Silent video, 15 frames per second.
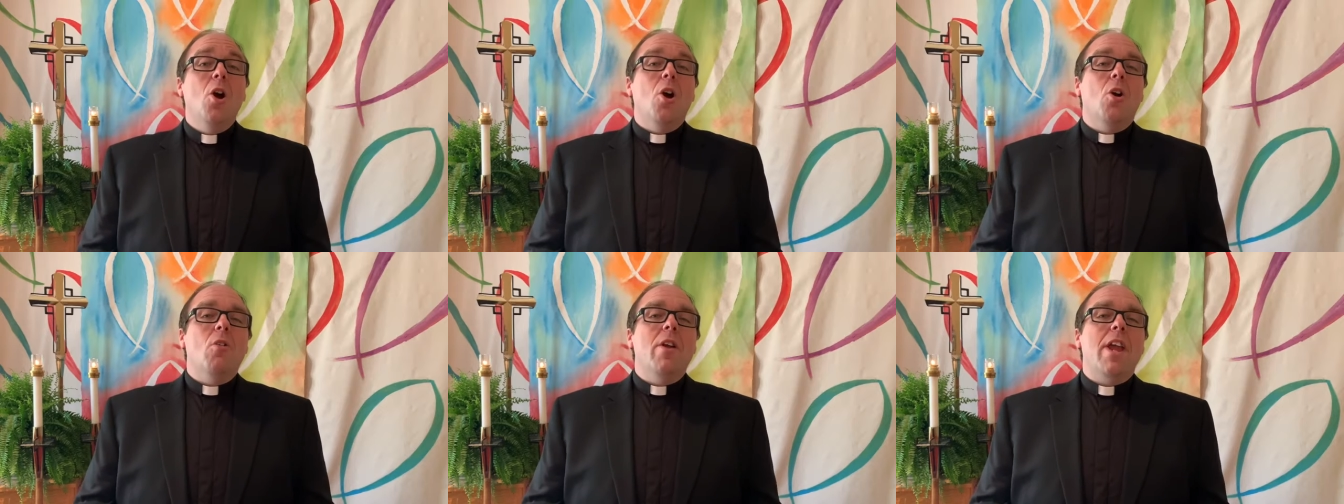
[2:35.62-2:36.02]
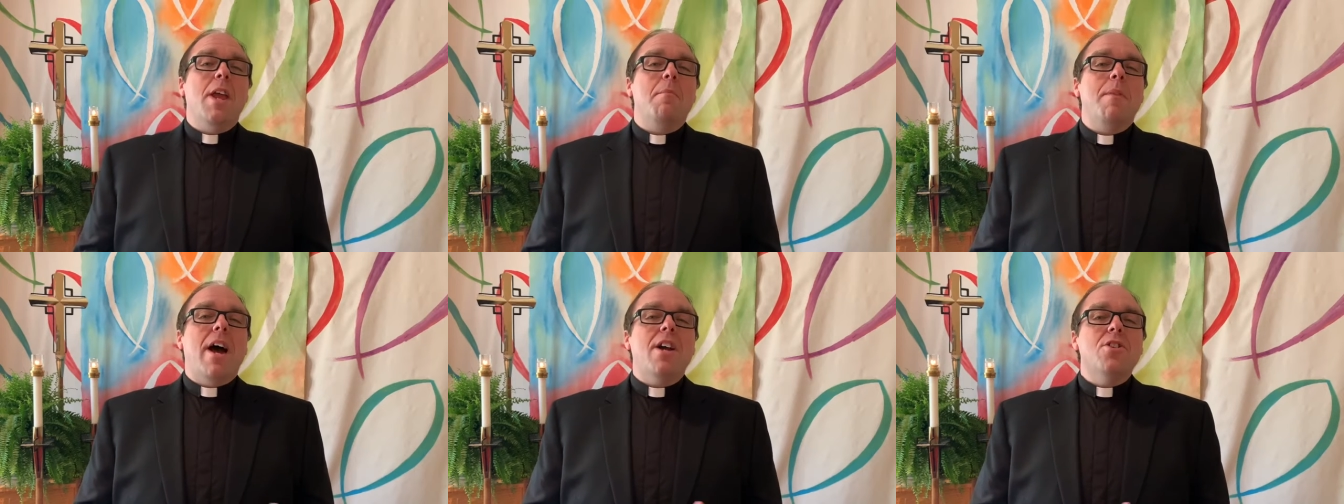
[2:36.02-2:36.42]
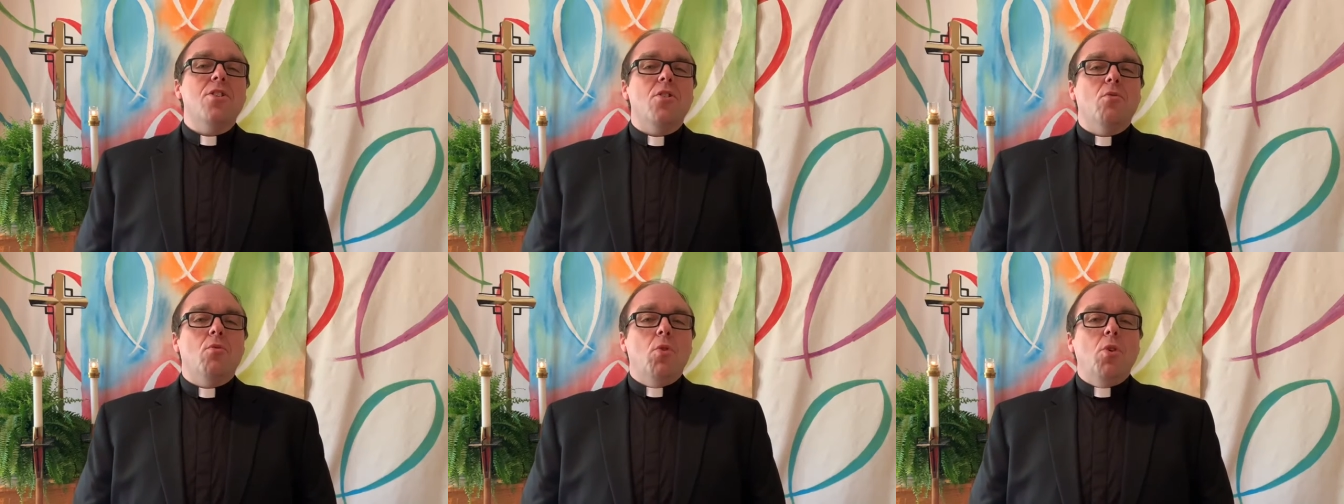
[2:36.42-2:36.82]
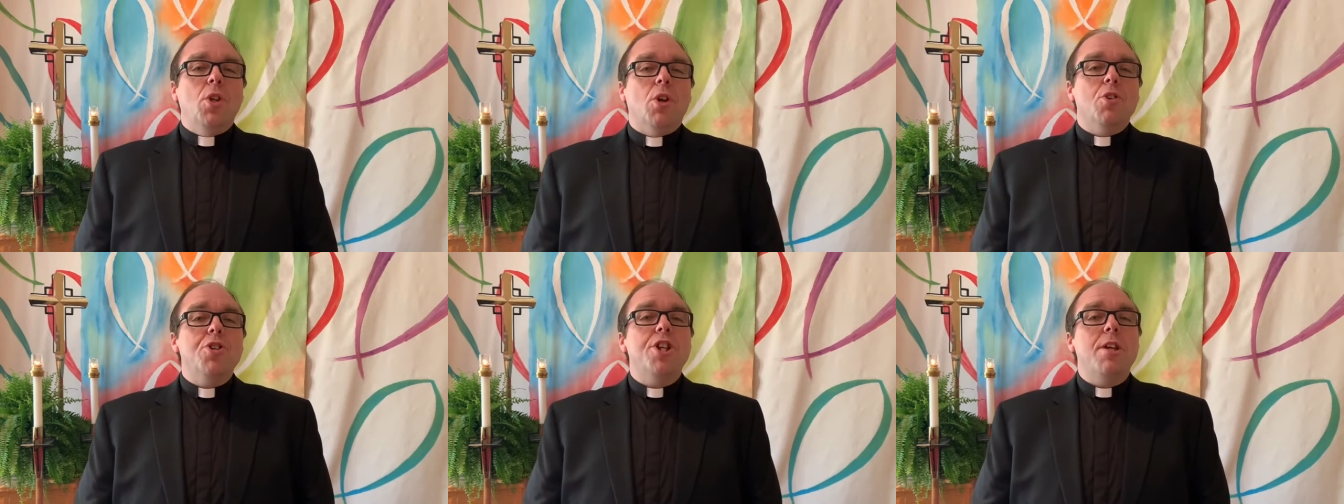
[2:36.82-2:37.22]
Hurrying back to the
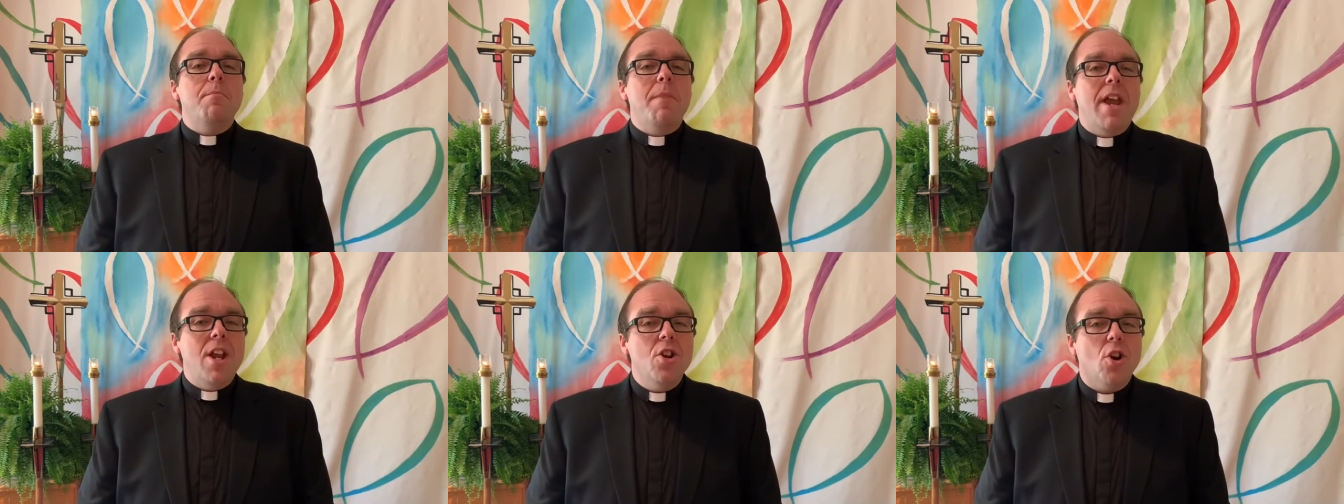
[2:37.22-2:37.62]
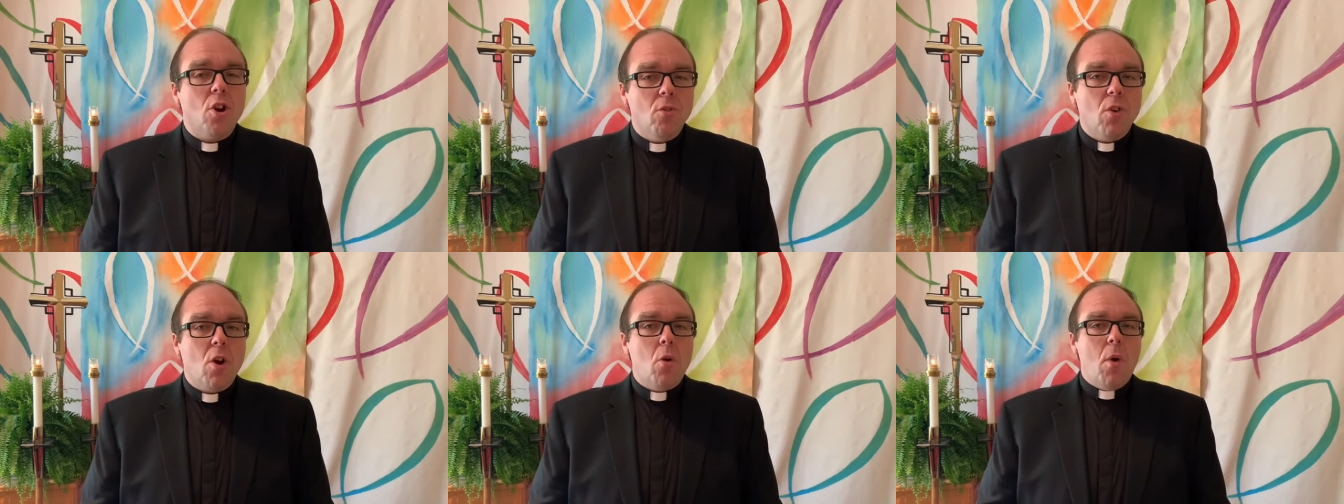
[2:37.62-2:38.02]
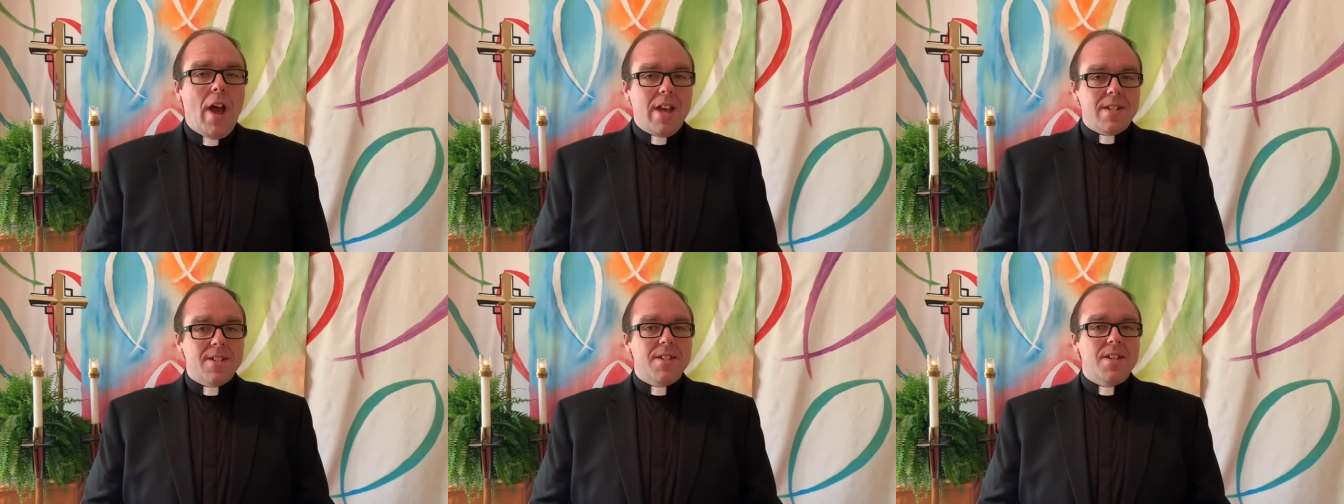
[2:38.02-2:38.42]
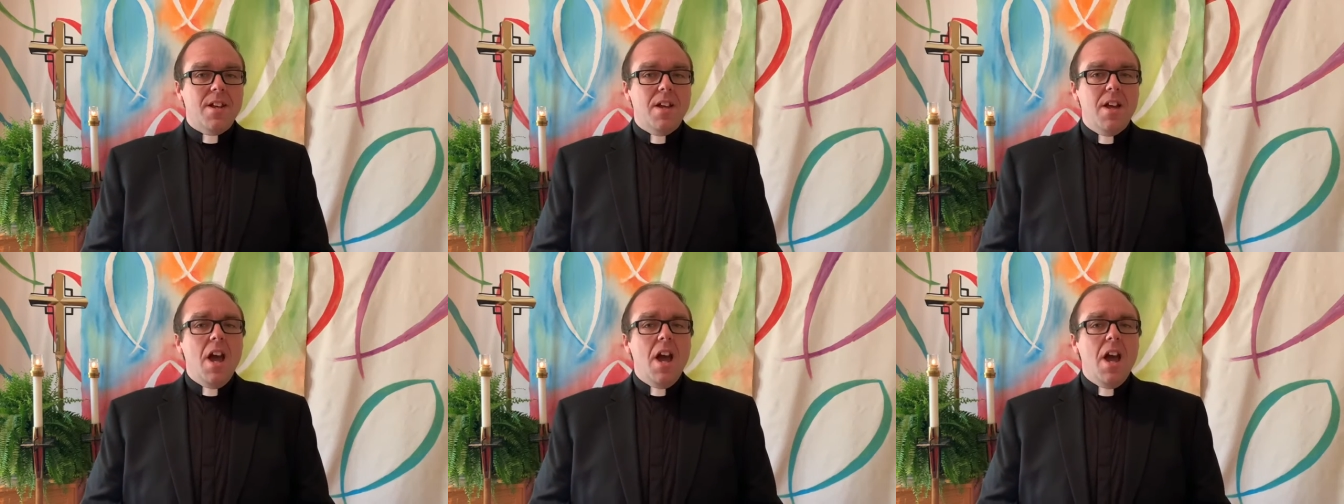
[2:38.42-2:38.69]
ruler, she made her request.